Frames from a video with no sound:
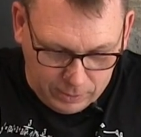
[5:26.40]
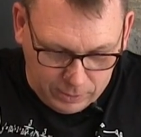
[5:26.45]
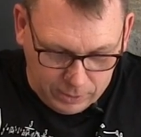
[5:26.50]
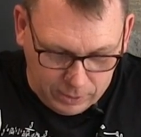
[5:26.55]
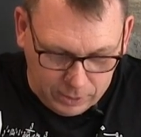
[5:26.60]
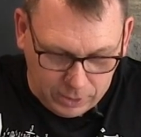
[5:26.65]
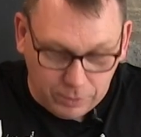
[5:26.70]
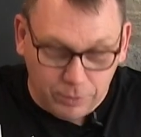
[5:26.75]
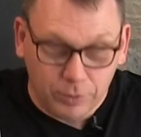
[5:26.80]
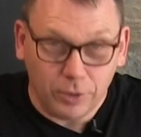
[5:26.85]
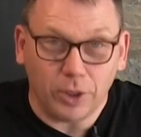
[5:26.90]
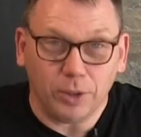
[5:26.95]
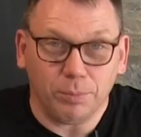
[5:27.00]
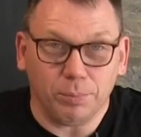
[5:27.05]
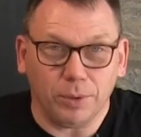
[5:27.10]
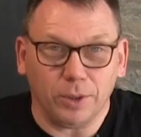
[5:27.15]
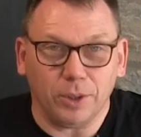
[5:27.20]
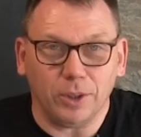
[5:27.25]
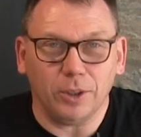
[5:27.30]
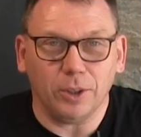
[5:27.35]
And if need
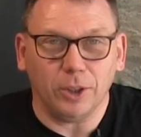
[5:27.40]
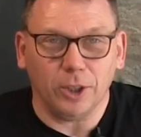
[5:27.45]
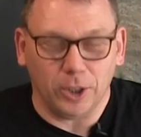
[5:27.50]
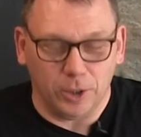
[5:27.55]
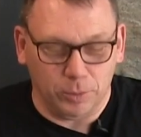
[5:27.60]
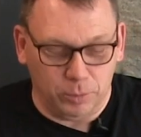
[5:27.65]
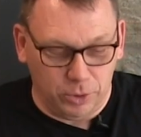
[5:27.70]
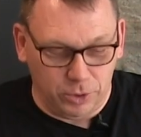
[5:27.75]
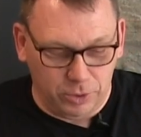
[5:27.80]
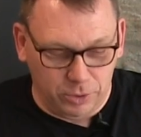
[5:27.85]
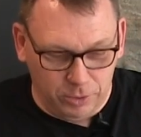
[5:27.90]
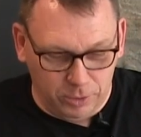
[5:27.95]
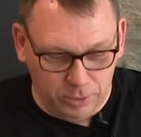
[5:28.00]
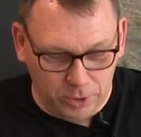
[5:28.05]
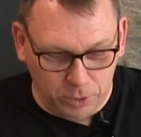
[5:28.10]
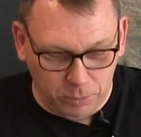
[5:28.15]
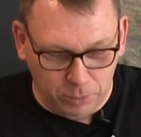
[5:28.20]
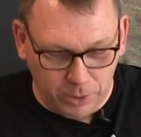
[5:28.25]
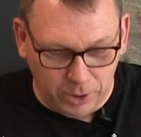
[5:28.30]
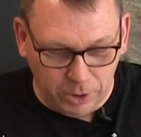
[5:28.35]
be, I would
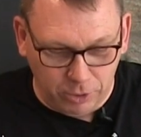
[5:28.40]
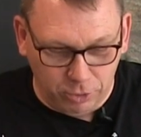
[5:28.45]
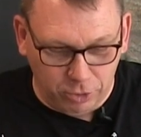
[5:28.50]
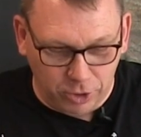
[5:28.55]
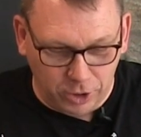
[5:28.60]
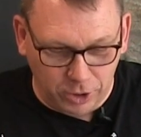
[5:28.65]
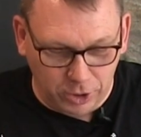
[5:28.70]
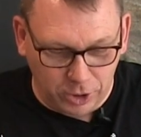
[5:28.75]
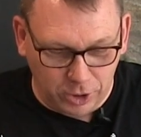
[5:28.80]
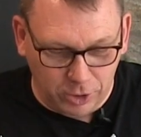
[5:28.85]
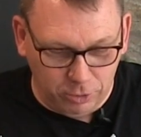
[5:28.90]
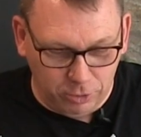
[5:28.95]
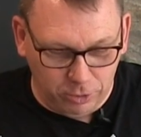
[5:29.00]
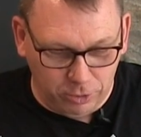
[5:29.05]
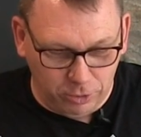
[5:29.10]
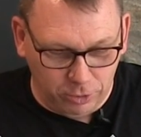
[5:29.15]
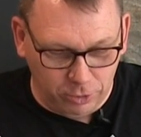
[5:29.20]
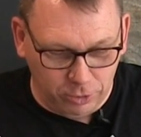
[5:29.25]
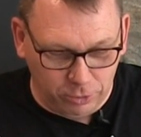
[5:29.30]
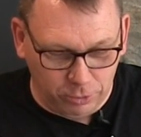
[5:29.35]
go around and check
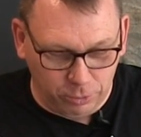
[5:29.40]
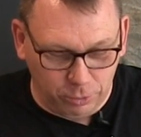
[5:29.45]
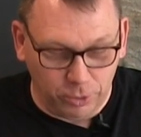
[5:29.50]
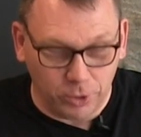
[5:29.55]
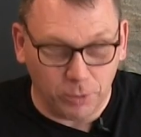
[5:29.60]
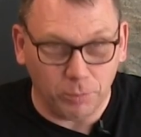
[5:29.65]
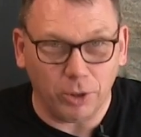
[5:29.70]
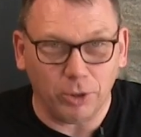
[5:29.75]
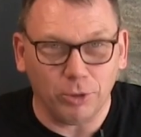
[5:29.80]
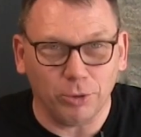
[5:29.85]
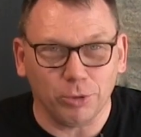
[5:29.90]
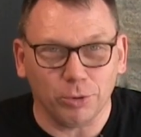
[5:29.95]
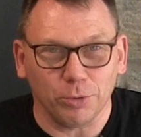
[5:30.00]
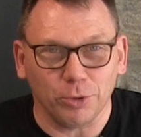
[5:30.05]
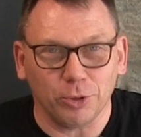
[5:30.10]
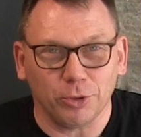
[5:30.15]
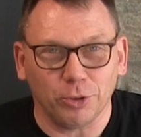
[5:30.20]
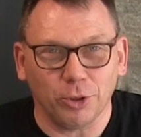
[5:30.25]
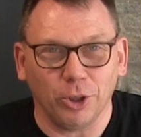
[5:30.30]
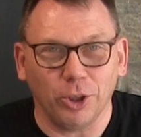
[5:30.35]
each screw to make sure
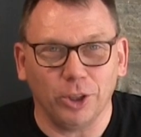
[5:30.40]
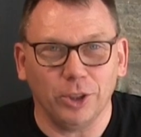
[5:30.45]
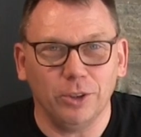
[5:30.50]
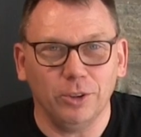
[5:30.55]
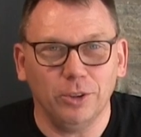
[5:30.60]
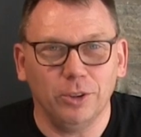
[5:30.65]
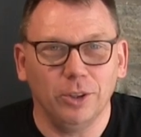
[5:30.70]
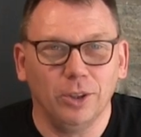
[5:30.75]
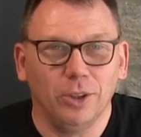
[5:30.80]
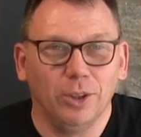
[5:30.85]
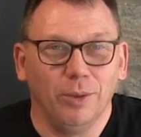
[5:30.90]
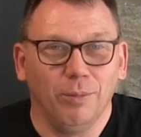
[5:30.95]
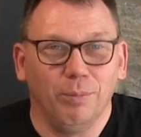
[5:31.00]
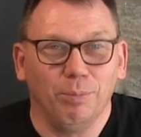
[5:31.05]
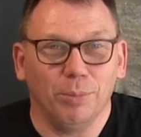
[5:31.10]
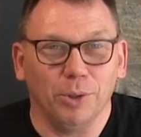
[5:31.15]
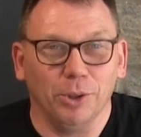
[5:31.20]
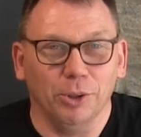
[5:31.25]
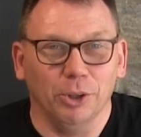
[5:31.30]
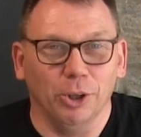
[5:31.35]
it's tight,
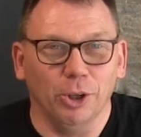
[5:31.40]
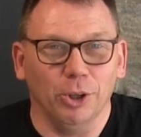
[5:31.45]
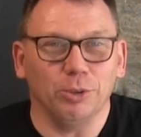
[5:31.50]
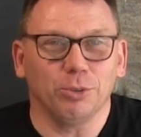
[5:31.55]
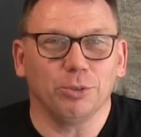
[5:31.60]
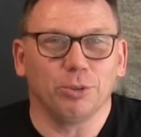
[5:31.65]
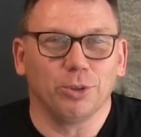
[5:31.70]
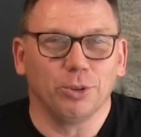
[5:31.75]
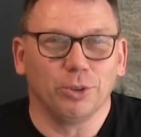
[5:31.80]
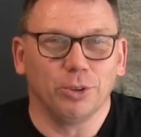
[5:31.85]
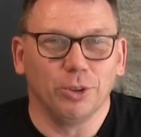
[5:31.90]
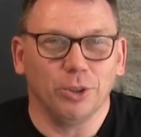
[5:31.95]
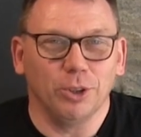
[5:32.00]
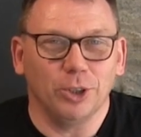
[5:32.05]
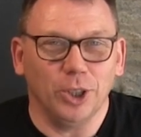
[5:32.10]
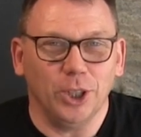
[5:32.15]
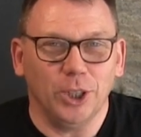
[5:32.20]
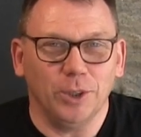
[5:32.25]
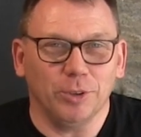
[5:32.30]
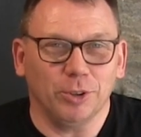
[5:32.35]
but not
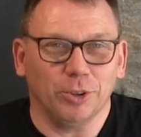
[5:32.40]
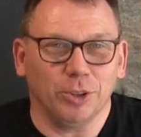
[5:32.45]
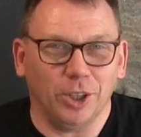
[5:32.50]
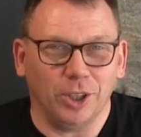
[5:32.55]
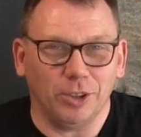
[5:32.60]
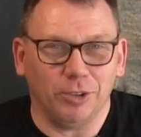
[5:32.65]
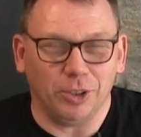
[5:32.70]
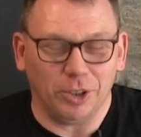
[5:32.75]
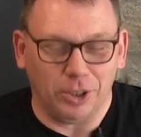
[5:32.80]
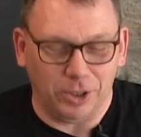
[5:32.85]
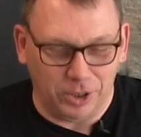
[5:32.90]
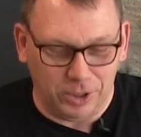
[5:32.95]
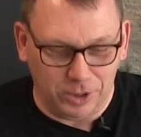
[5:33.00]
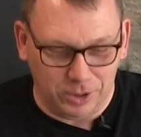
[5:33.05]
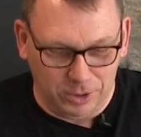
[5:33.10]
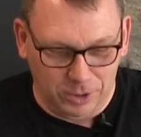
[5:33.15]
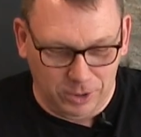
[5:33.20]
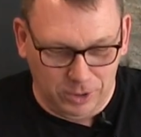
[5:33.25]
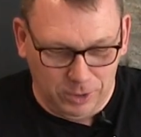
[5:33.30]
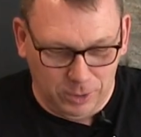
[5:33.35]
over tightening it
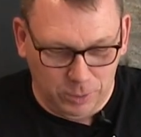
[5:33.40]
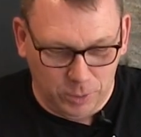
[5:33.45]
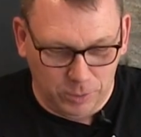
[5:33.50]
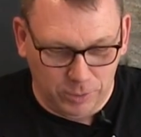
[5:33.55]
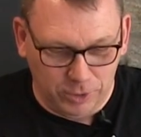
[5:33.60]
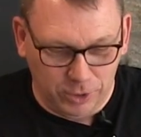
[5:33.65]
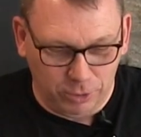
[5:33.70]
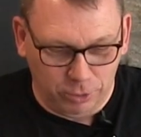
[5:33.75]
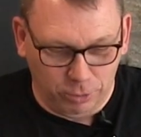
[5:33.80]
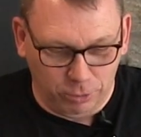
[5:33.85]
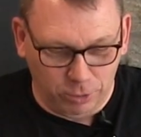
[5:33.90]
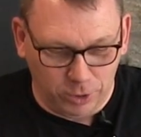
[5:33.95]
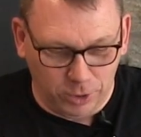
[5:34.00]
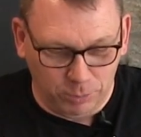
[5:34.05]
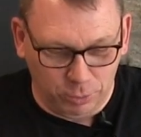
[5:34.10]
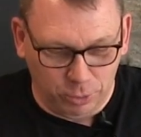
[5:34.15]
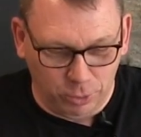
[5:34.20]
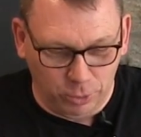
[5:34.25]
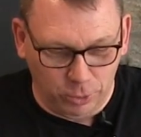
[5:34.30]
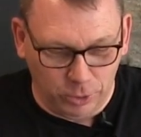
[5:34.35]
with an
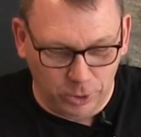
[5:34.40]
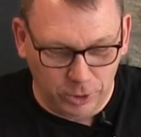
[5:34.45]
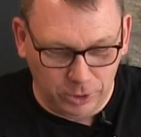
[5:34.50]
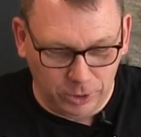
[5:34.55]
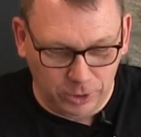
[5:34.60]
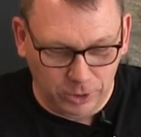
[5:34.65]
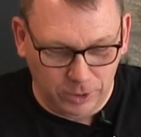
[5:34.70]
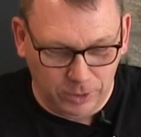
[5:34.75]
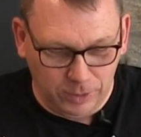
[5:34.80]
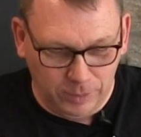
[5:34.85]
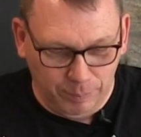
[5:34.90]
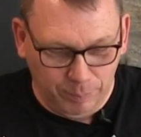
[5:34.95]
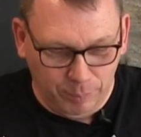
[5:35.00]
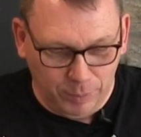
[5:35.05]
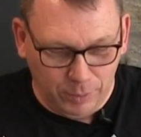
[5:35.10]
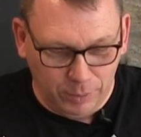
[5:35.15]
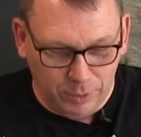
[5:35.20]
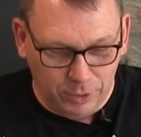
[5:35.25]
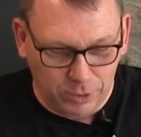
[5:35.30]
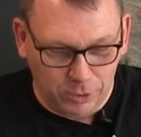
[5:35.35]
extreme torque,
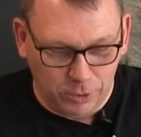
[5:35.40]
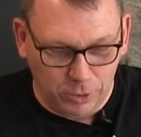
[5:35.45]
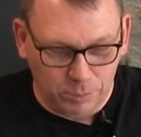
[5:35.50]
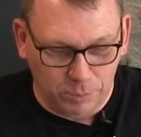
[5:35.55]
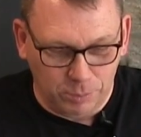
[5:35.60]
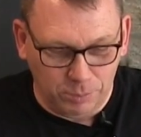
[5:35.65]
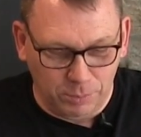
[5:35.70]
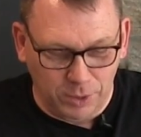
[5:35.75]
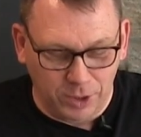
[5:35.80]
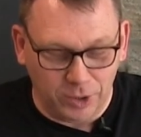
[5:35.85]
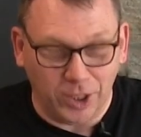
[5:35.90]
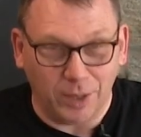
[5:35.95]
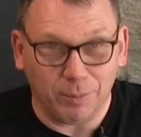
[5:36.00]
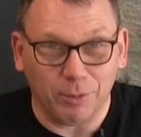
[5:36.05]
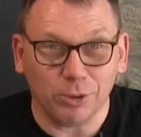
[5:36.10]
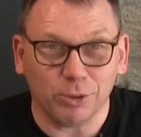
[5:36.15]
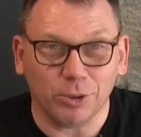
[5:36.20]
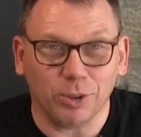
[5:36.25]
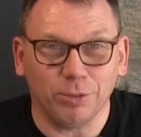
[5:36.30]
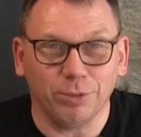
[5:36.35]
because you may
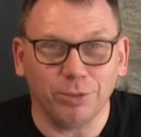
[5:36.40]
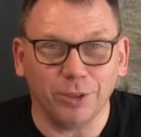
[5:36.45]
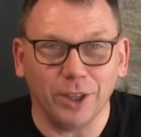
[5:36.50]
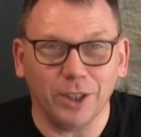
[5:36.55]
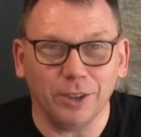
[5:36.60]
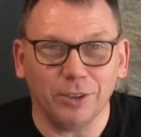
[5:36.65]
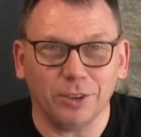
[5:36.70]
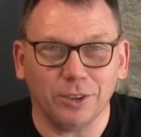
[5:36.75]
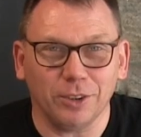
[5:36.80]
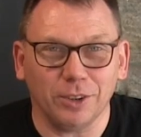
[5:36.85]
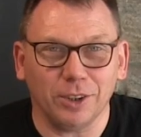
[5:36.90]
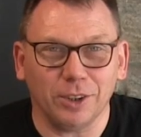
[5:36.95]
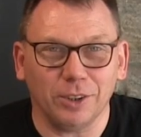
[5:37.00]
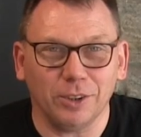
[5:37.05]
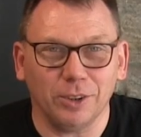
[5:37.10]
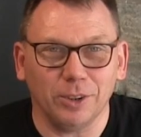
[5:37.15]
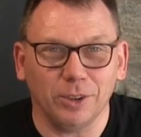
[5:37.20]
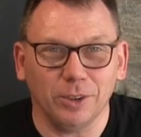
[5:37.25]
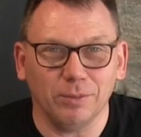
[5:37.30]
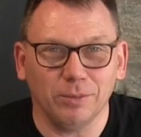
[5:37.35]
damage the threads and then
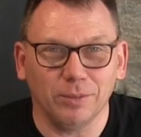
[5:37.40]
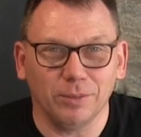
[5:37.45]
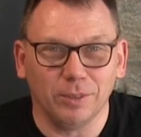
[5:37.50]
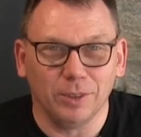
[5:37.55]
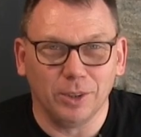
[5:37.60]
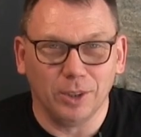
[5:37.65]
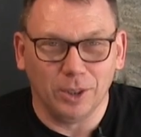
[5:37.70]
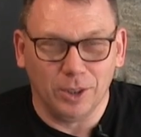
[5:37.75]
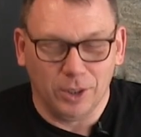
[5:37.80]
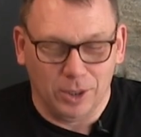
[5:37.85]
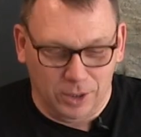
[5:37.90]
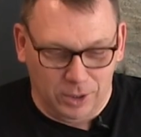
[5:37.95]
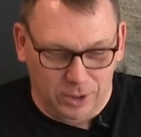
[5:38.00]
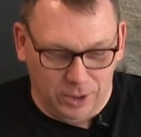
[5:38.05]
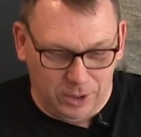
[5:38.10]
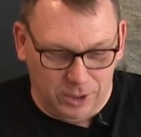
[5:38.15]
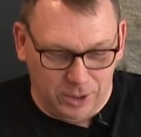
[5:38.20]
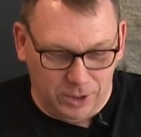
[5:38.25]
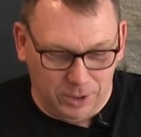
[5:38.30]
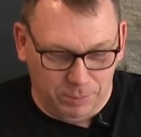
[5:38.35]
you're
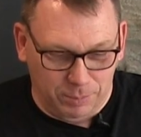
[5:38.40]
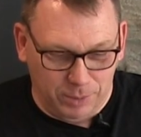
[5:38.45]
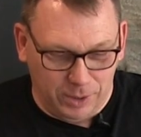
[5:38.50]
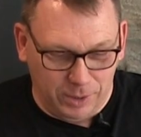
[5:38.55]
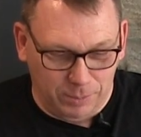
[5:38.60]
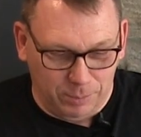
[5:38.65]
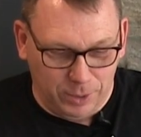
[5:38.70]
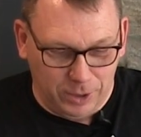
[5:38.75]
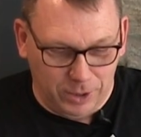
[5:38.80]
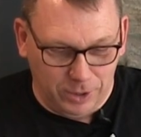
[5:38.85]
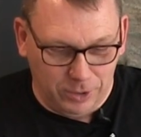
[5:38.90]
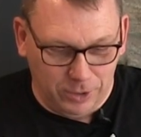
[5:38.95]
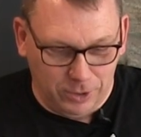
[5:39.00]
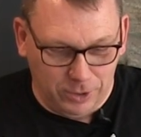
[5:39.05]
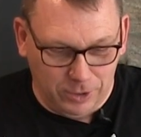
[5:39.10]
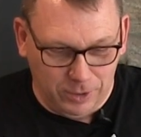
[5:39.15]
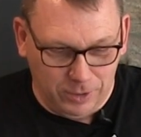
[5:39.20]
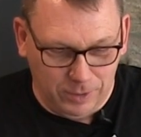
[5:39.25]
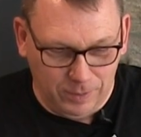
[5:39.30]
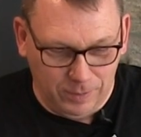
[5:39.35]
in a bad
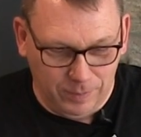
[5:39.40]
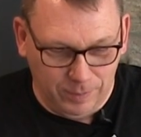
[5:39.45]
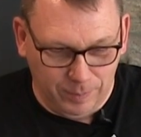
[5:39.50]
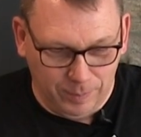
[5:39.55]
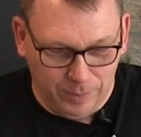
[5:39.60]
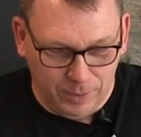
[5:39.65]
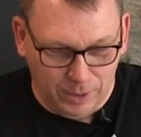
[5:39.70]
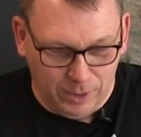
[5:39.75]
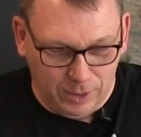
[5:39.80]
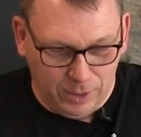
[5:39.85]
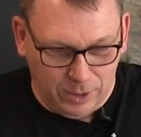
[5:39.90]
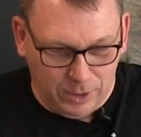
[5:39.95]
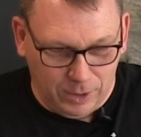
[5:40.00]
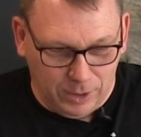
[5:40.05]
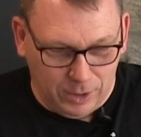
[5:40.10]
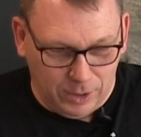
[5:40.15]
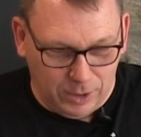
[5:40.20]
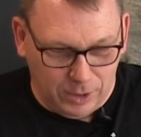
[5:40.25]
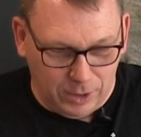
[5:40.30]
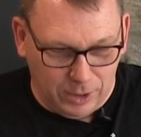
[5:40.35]
place.
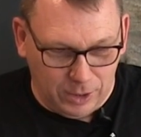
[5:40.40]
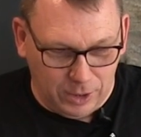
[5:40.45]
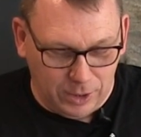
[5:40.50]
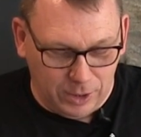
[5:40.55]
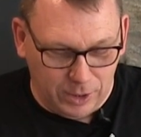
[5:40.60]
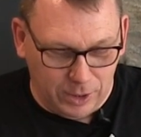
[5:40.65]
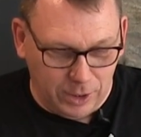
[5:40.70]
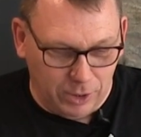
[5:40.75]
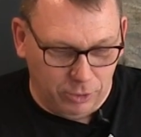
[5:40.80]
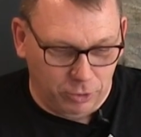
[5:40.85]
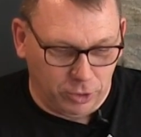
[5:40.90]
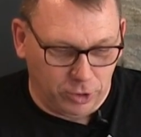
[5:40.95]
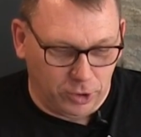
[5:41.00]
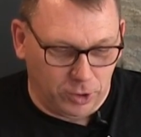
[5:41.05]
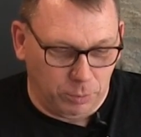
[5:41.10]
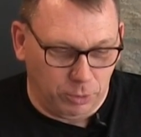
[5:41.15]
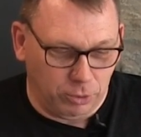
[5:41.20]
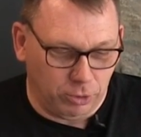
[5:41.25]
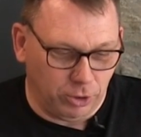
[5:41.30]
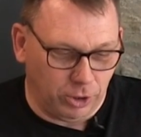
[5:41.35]
And then just to
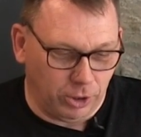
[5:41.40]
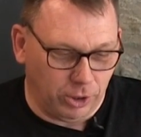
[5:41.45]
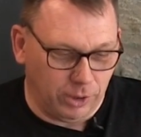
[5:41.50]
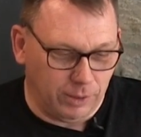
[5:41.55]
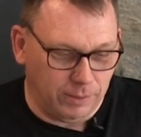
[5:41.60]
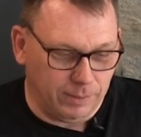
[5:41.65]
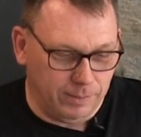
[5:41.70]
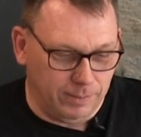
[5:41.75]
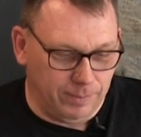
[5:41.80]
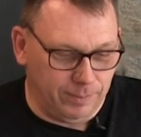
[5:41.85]
be certain,